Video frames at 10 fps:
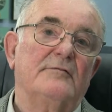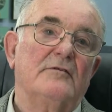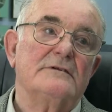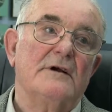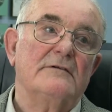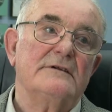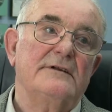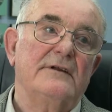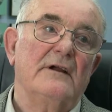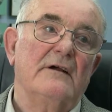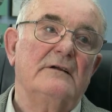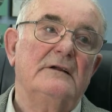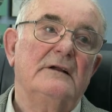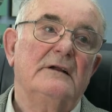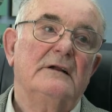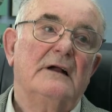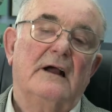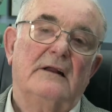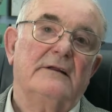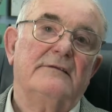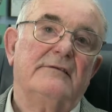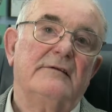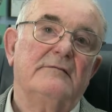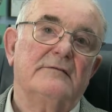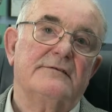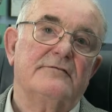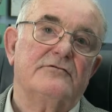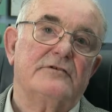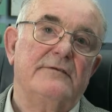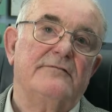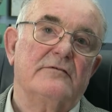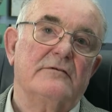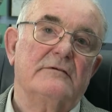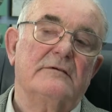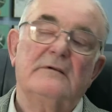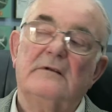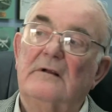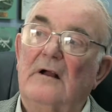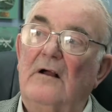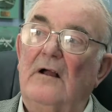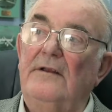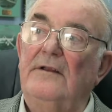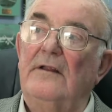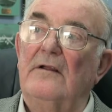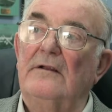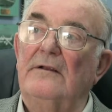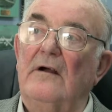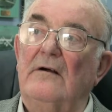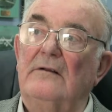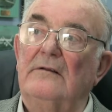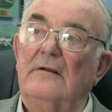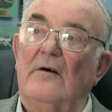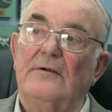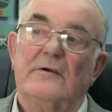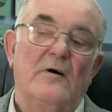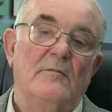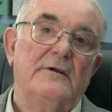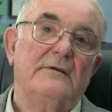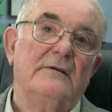Of course, I was in the Hallis was the chief drawer on the Comet.